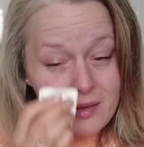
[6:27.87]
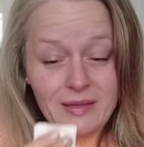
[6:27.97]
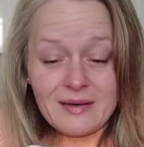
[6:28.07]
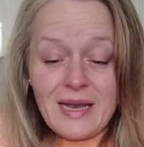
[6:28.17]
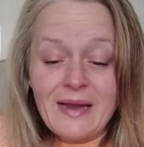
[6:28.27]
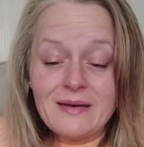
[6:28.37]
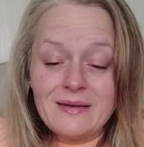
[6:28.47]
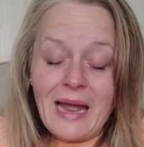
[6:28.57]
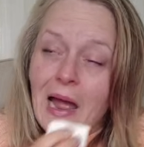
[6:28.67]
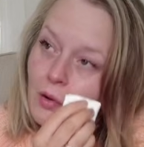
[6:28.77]
they'd laid her
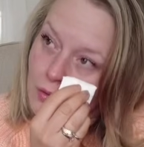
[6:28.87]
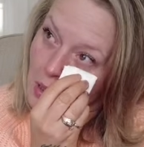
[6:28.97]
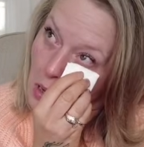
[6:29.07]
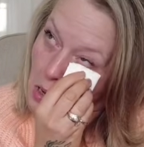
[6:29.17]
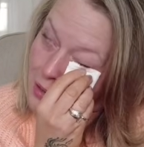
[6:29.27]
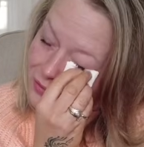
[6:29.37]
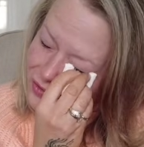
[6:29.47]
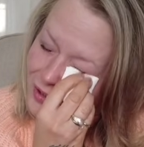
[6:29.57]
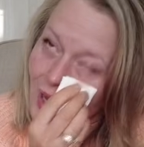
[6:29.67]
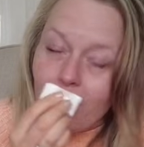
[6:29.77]
down and
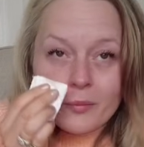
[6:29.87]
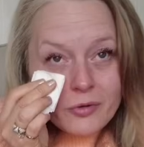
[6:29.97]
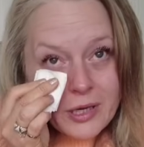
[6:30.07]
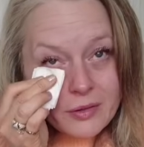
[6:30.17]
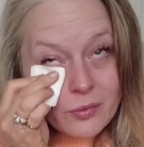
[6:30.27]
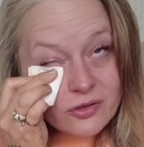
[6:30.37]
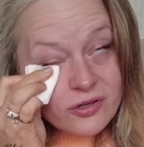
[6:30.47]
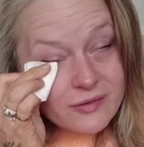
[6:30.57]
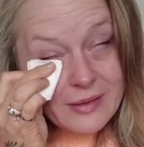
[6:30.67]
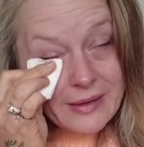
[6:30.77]
she can't breathe when
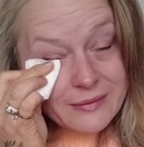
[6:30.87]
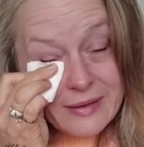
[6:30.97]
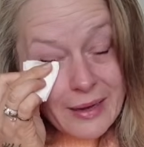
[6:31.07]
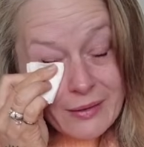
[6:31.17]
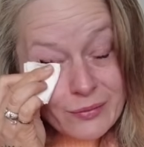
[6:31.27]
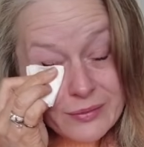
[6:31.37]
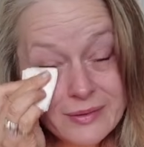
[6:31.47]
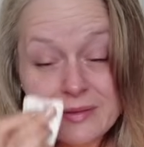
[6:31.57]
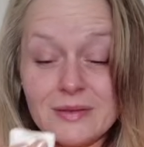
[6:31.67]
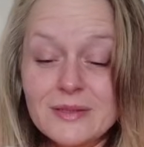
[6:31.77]
she's laid down.